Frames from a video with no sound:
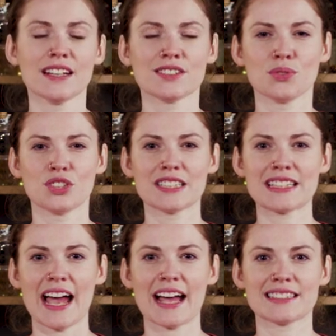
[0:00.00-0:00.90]
So it just
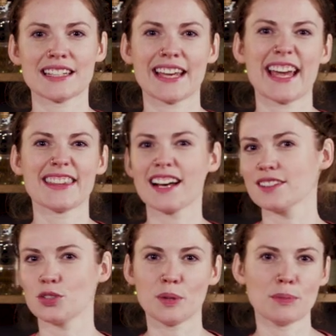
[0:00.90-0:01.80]
adds, again, that
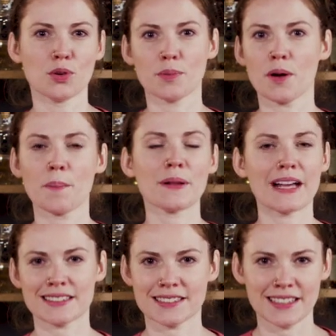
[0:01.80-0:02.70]
little bit more
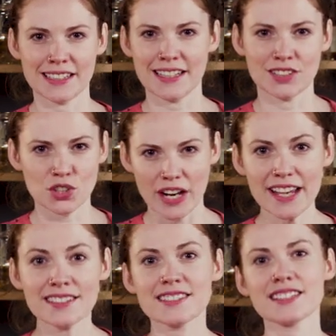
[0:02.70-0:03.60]
complexity and
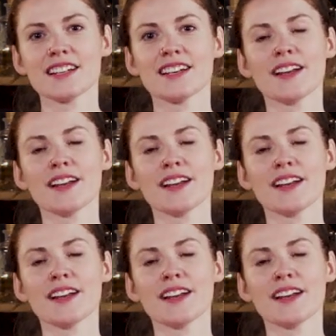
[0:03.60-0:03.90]
interest.